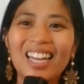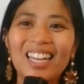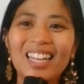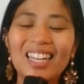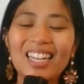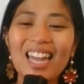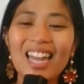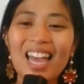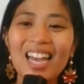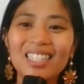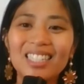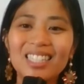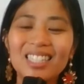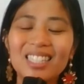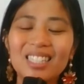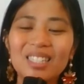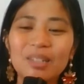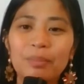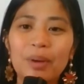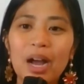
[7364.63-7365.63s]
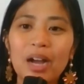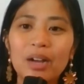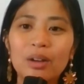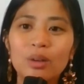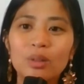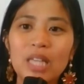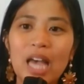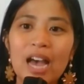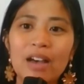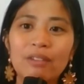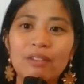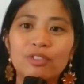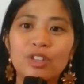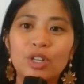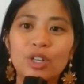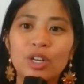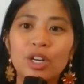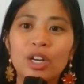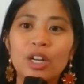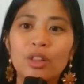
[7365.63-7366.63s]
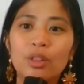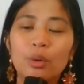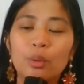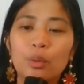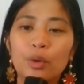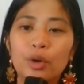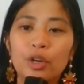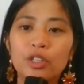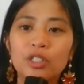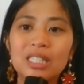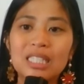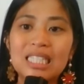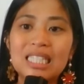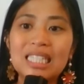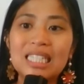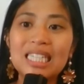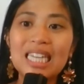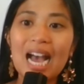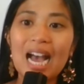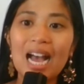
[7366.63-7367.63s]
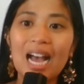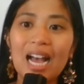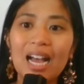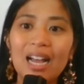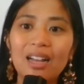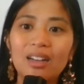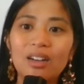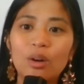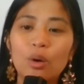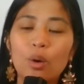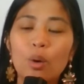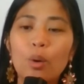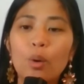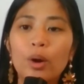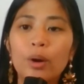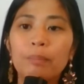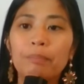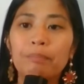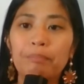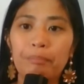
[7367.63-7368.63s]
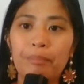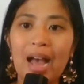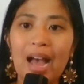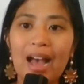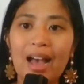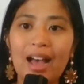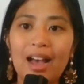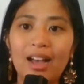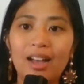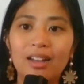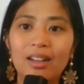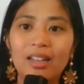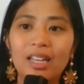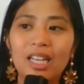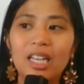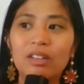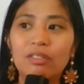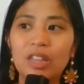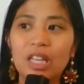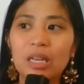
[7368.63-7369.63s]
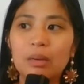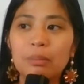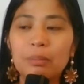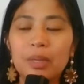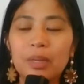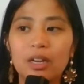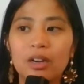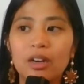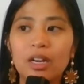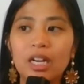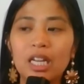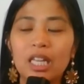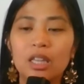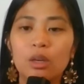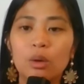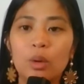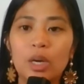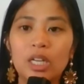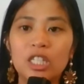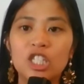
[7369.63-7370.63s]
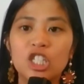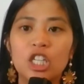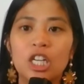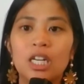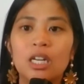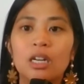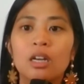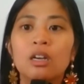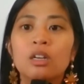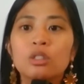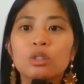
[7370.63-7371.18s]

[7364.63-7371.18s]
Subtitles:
Next, ba goes after the words na or pa if they appear in the question.